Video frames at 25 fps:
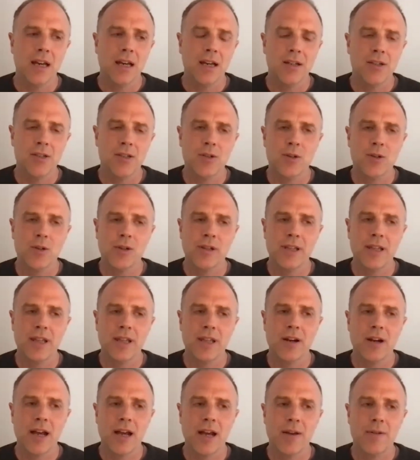shortly
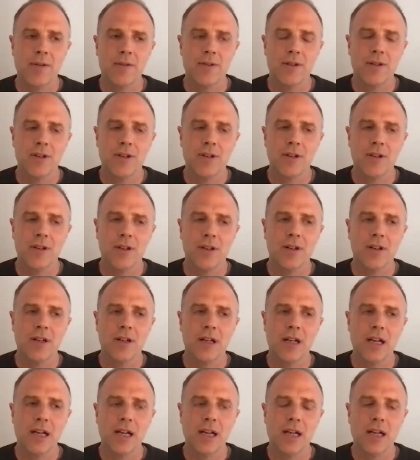thereafter,
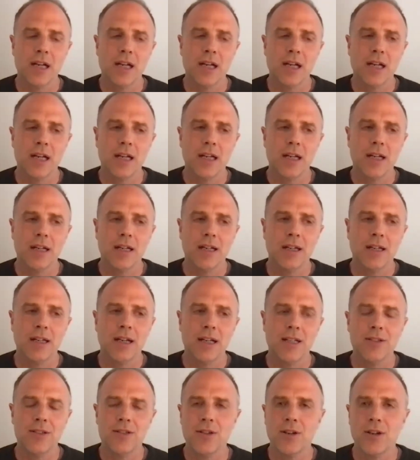
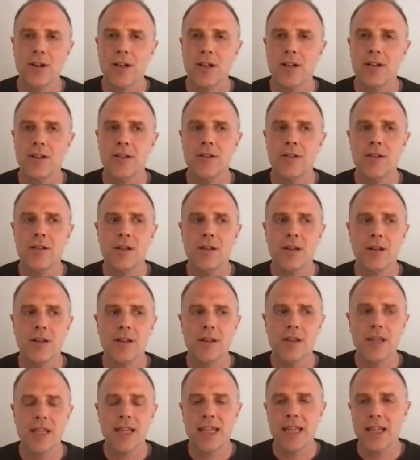I started
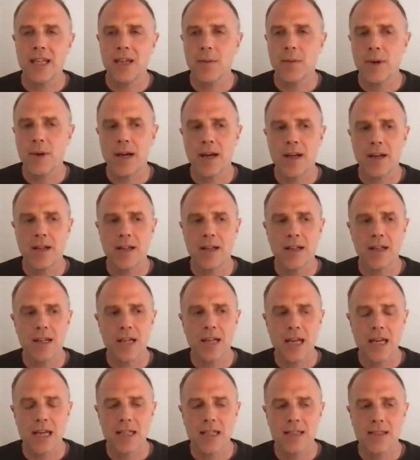thinking about it
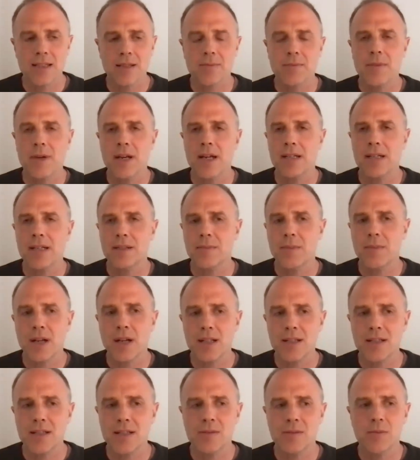as a
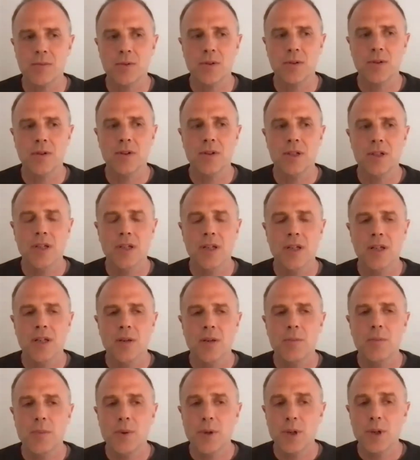possible
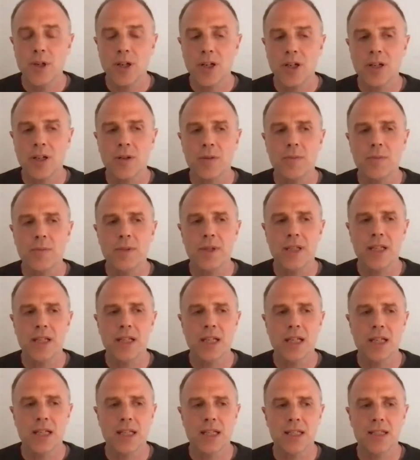book
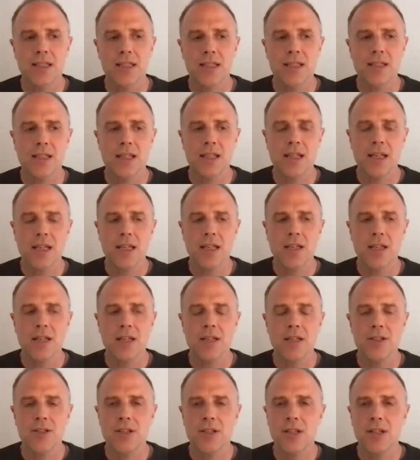because
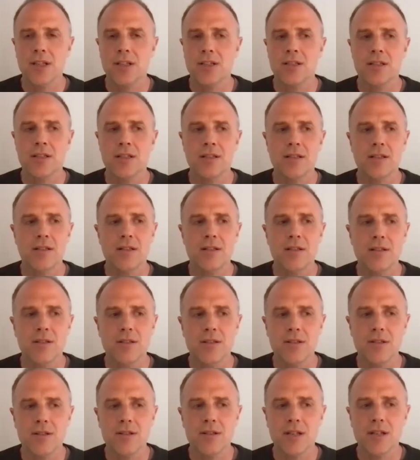it just
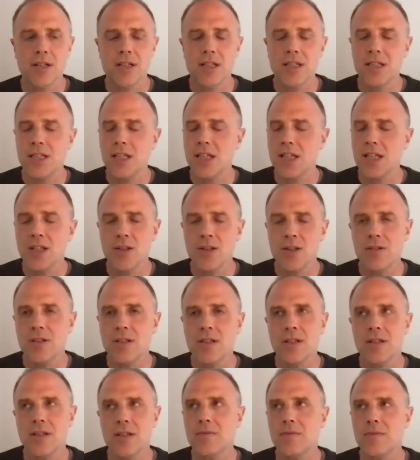continued
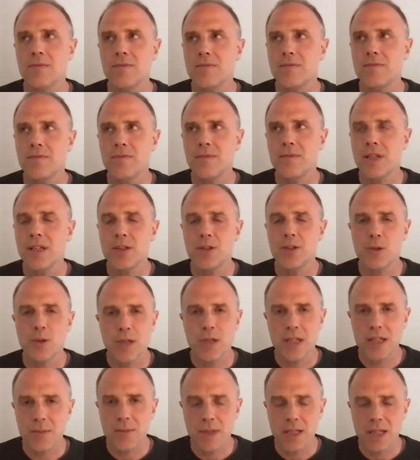to
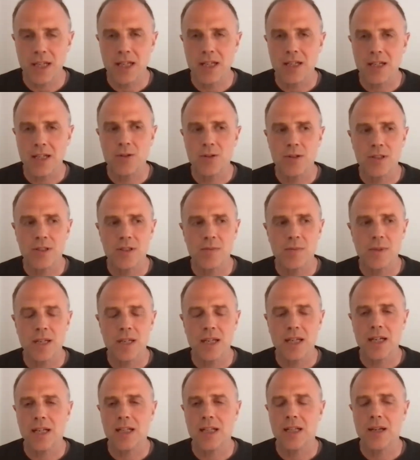intrigue me and interest me,
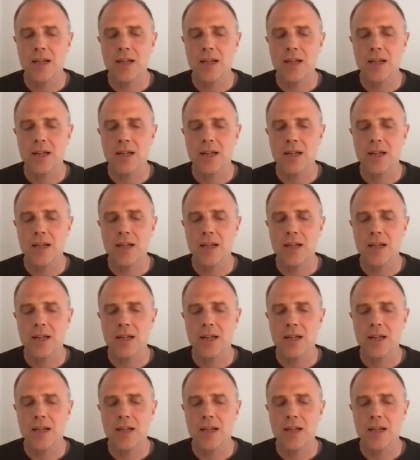and